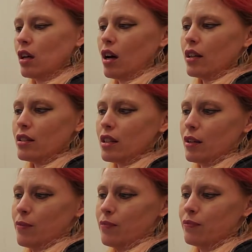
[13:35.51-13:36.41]

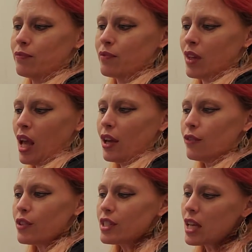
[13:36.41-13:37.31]
Awesome. If
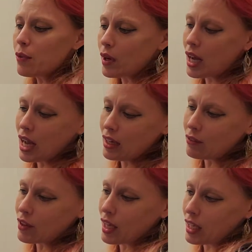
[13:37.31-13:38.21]
you see, we're kind
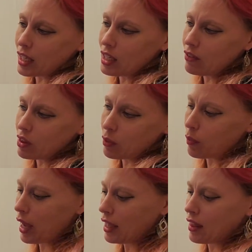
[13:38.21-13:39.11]
of like, even the
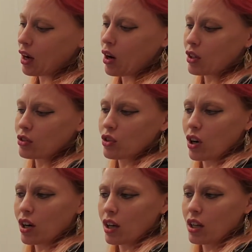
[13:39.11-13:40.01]
way that our
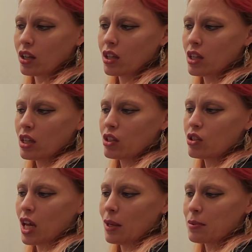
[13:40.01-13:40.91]
dark
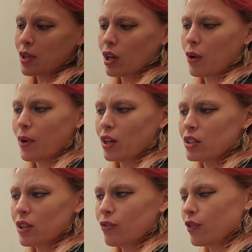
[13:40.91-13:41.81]
shapes are going
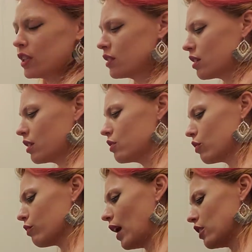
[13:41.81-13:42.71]
are different
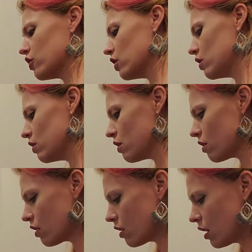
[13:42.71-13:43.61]

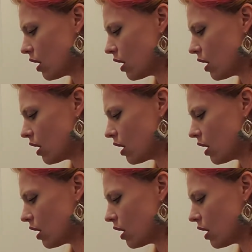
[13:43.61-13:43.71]
directions.